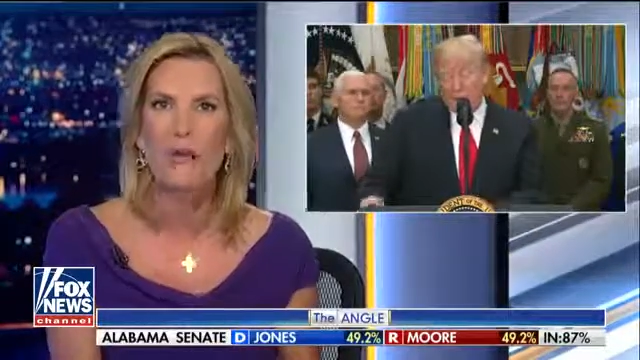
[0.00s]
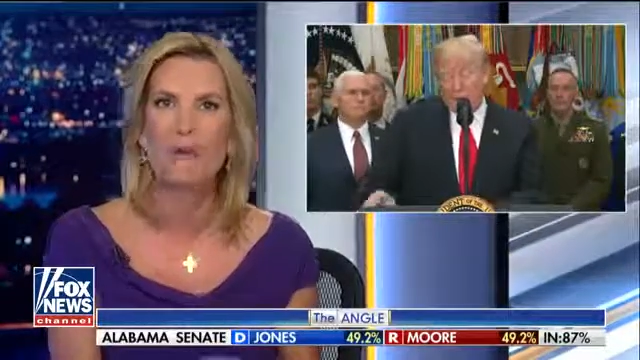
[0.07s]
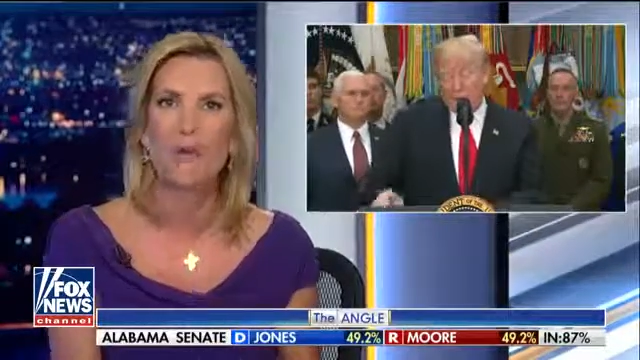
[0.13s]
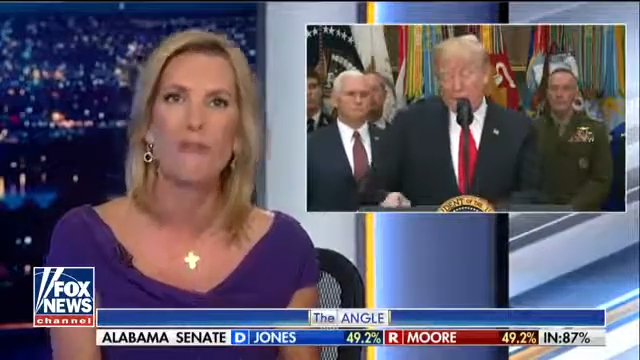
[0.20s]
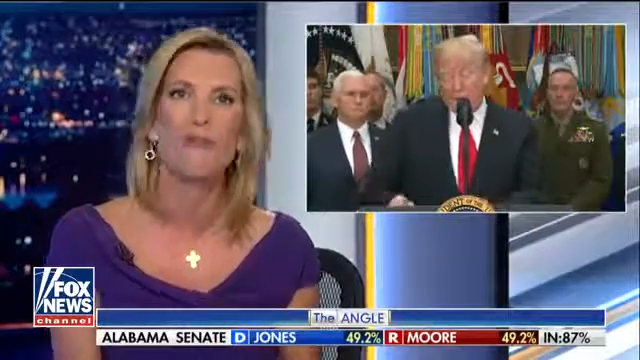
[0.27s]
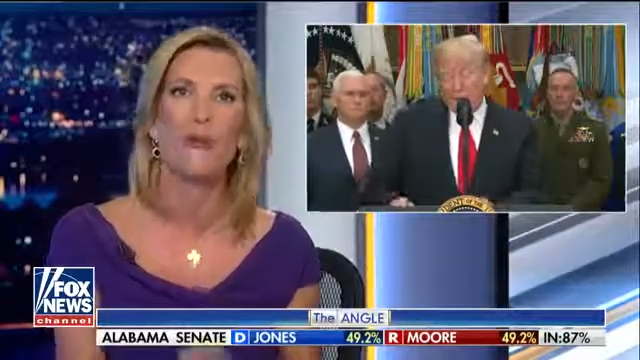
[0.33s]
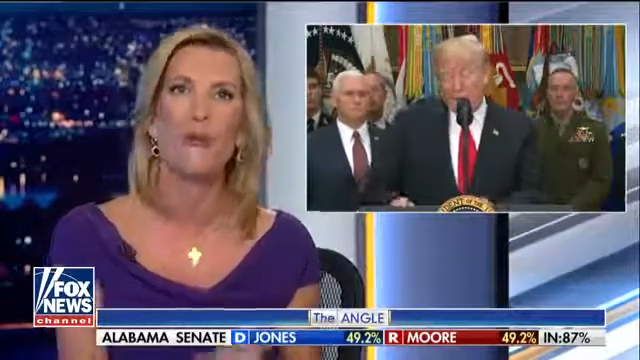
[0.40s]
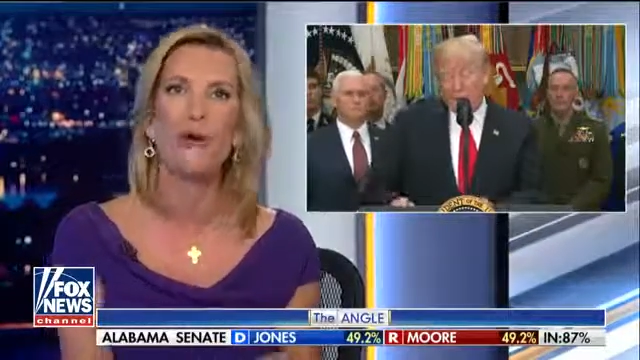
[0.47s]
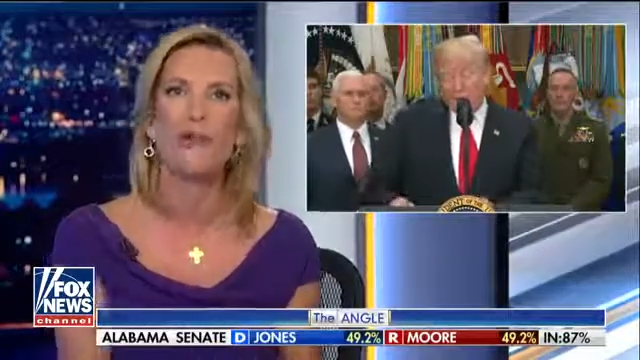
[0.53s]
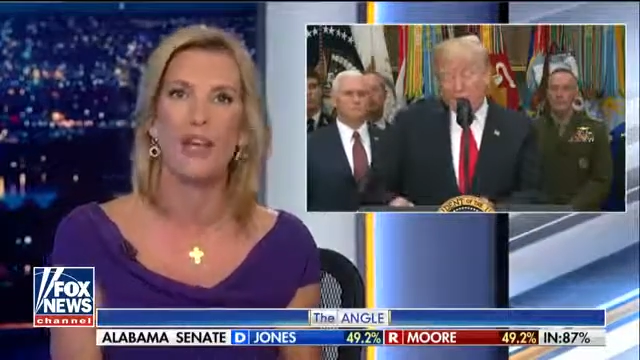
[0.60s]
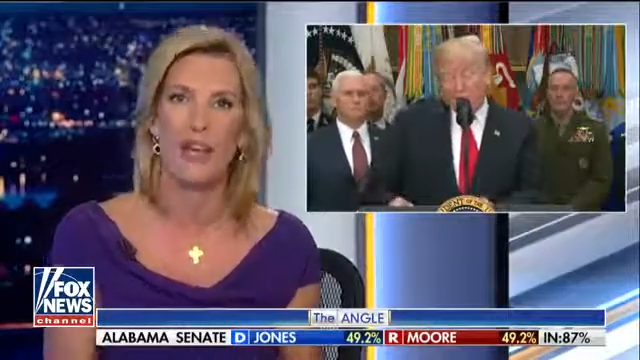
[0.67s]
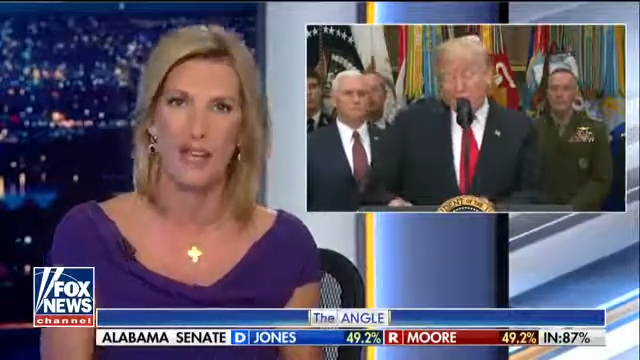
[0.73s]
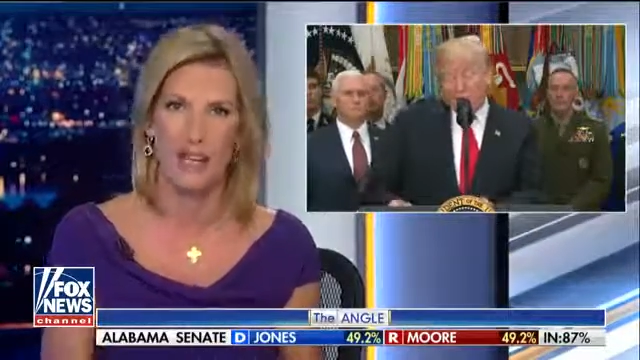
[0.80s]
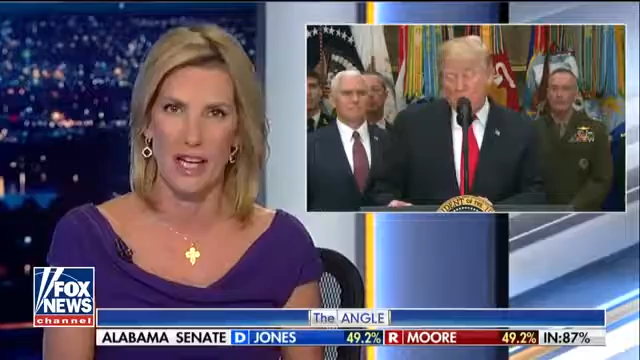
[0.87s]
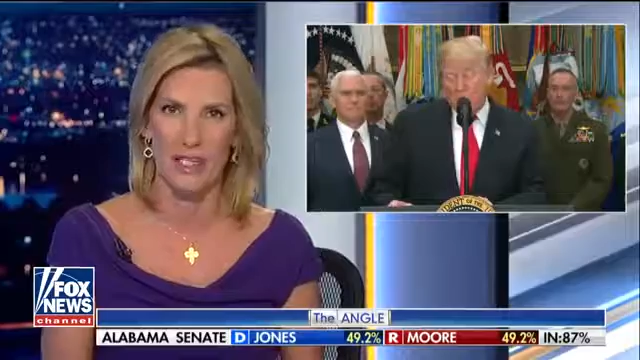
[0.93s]
before
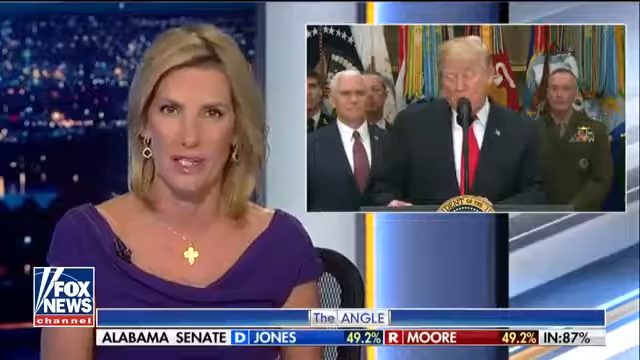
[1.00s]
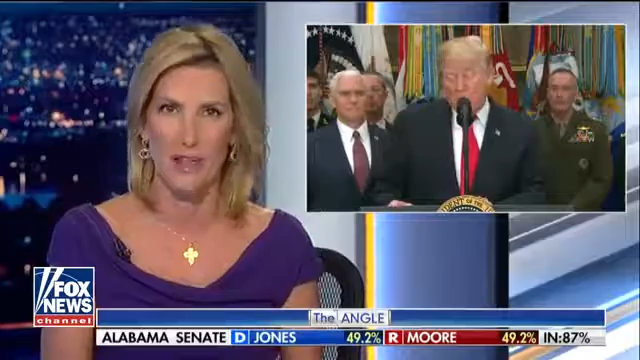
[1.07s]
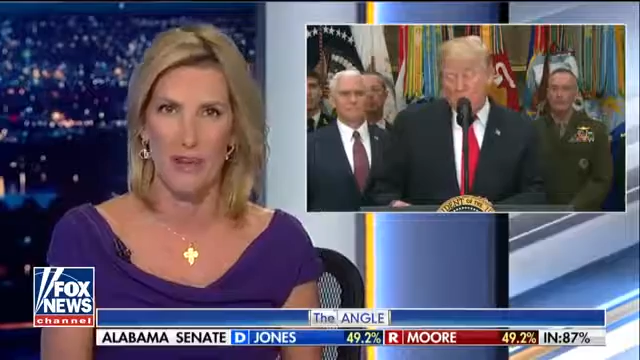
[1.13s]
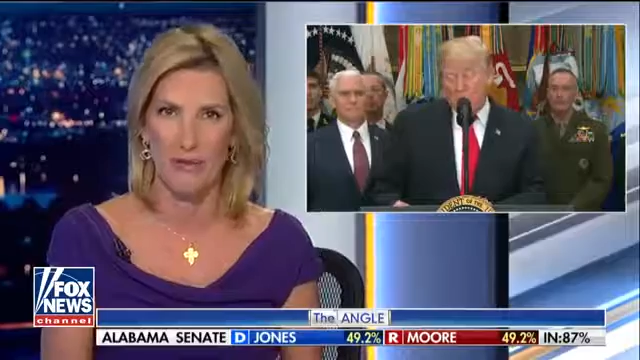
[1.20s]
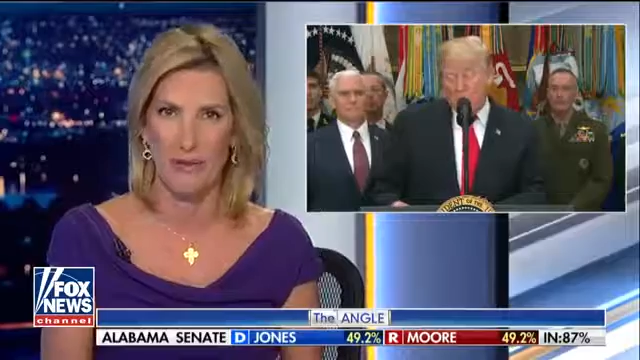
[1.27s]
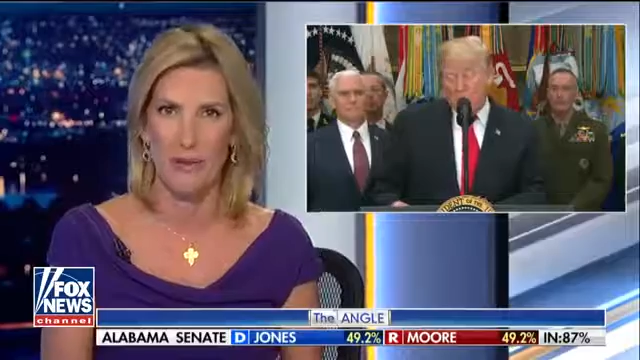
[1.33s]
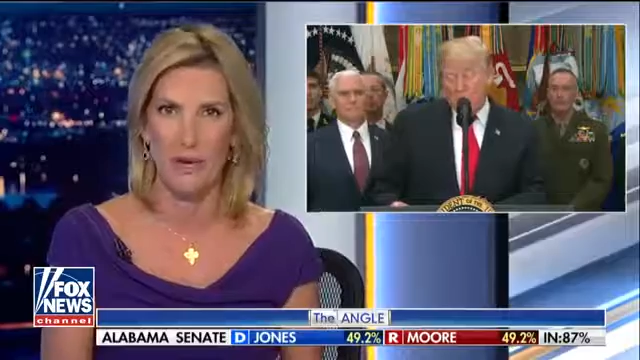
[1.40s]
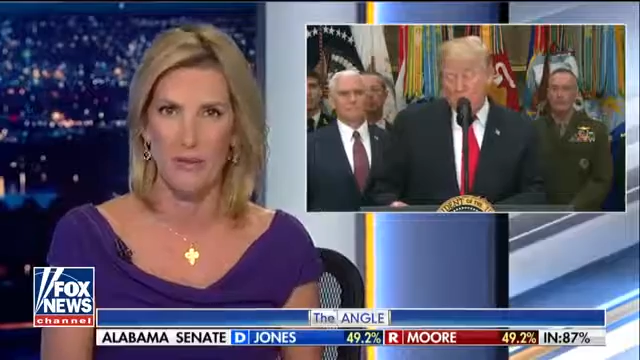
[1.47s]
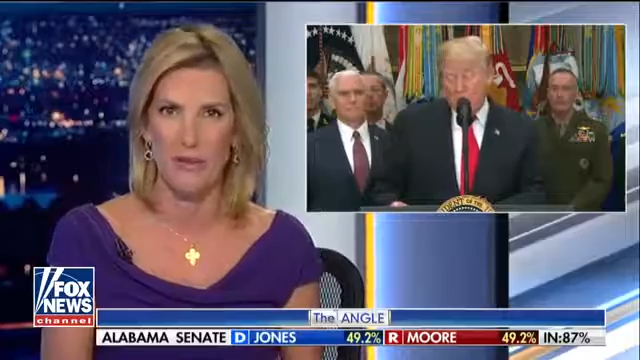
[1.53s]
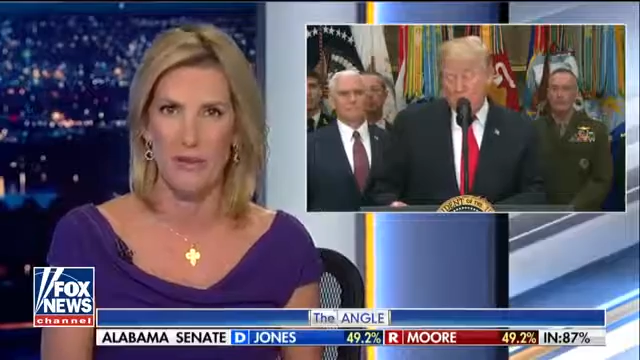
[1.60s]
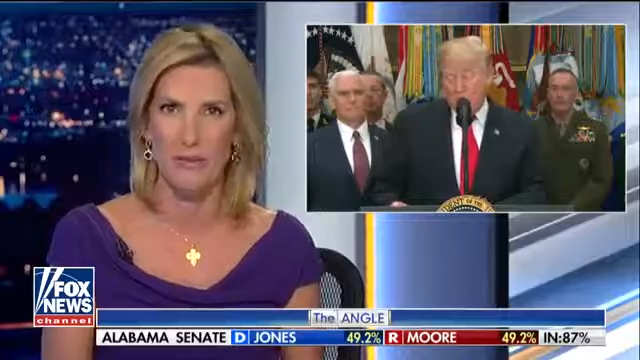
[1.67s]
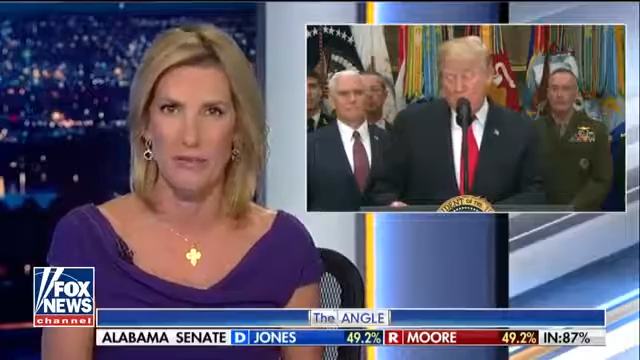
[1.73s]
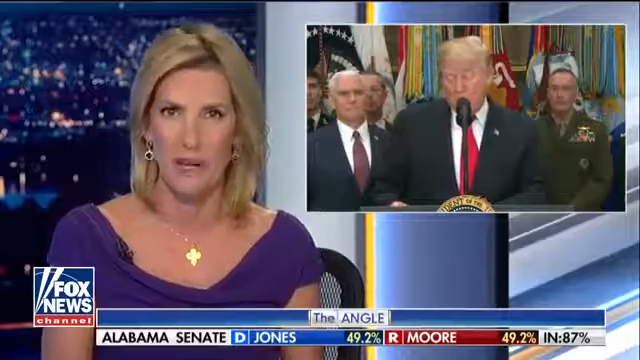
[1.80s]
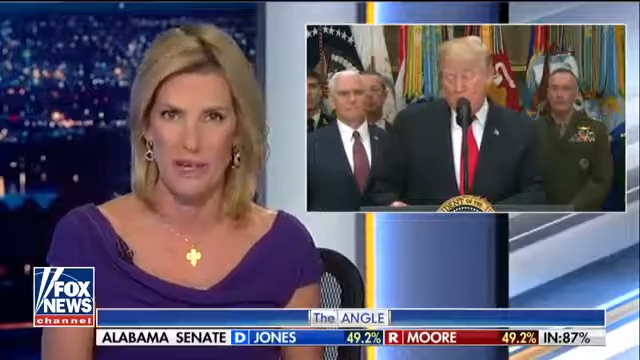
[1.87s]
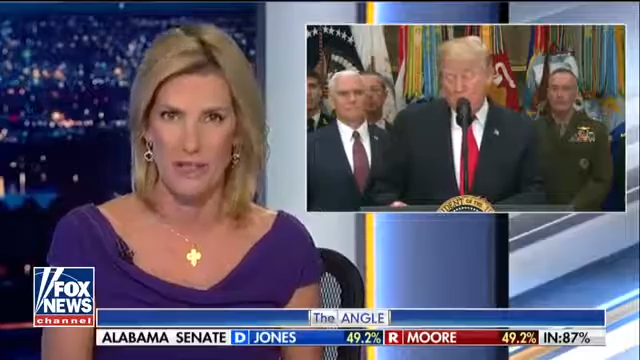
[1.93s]
they elected our
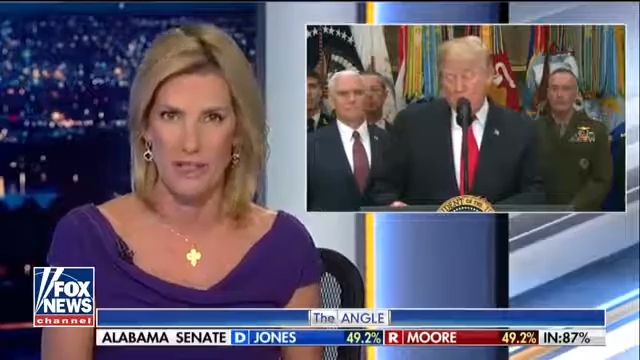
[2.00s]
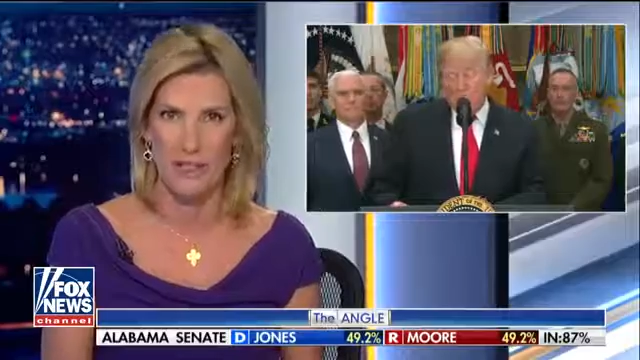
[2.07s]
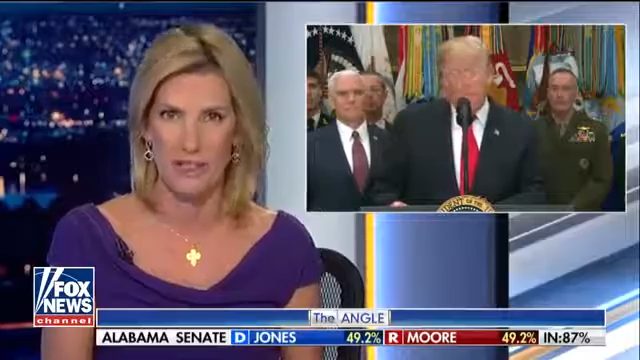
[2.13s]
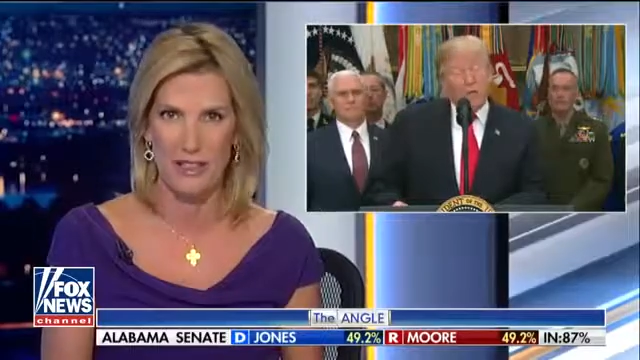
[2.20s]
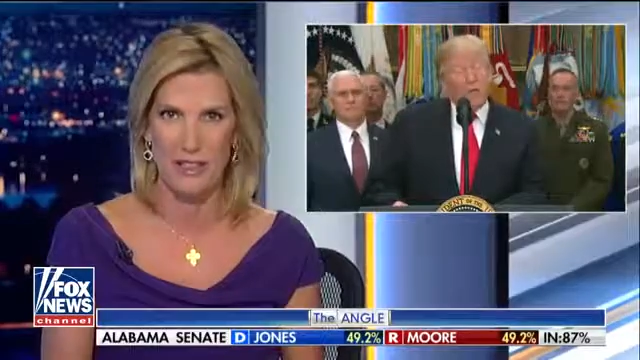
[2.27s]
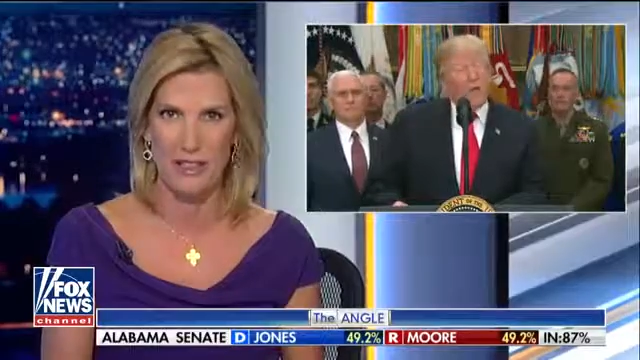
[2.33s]
45th president.